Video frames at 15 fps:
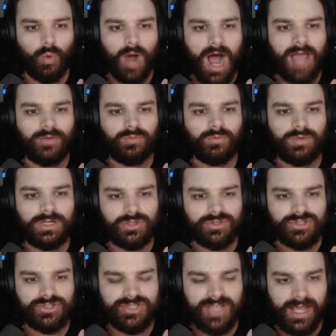I
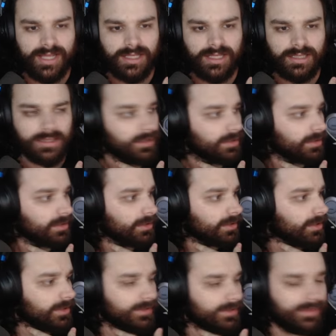will say
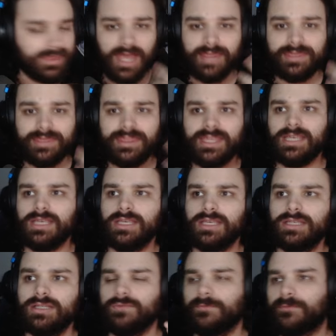the,
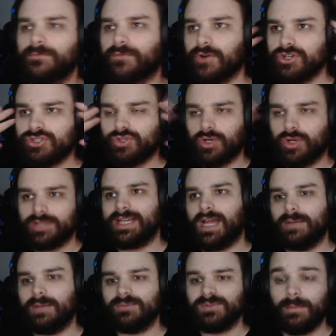the first thought that
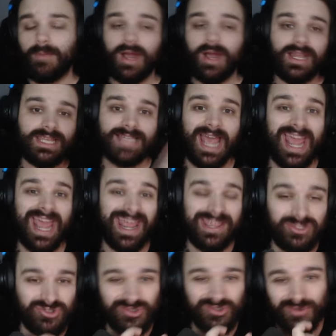comes to my mind is A,
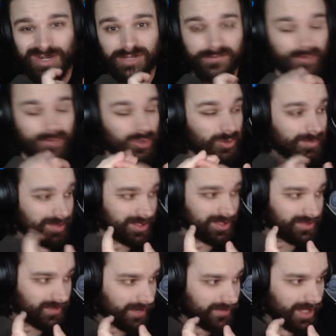this is already confirmed to be
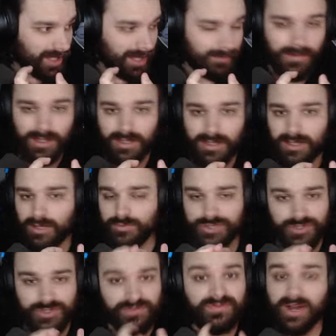a PS5 game,
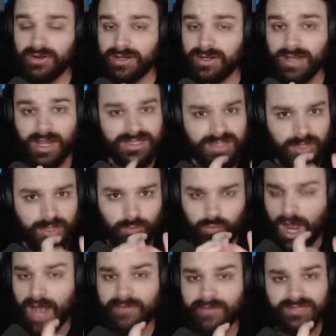which is very nice.
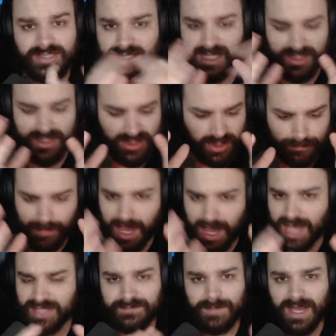Obviously, that's a
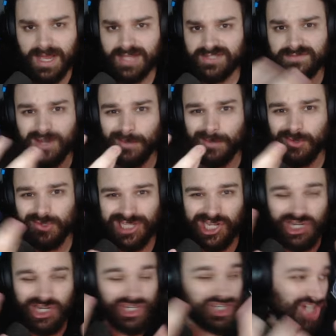massive, massive W's on
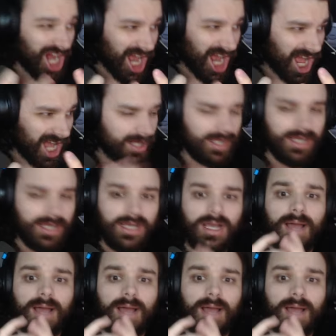the shot.